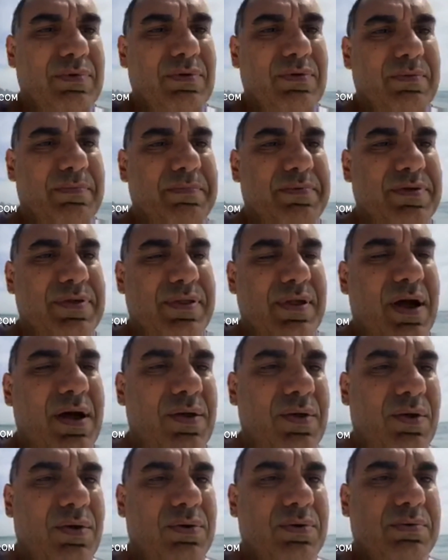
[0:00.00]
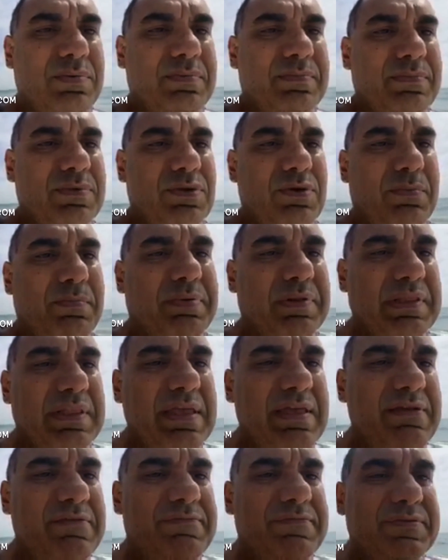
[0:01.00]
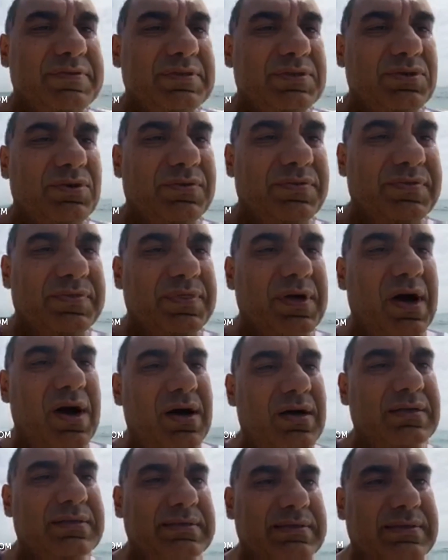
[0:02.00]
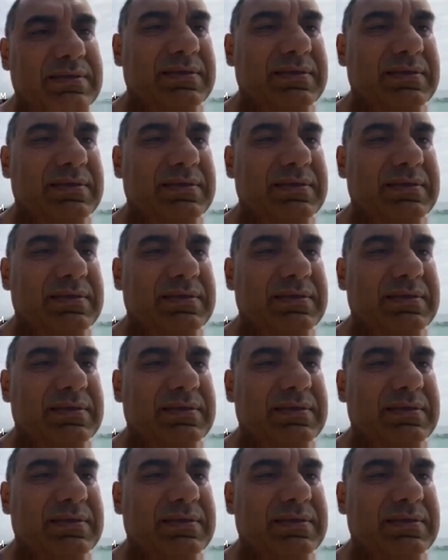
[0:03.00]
your sorrow, your beliefs, your thoughts,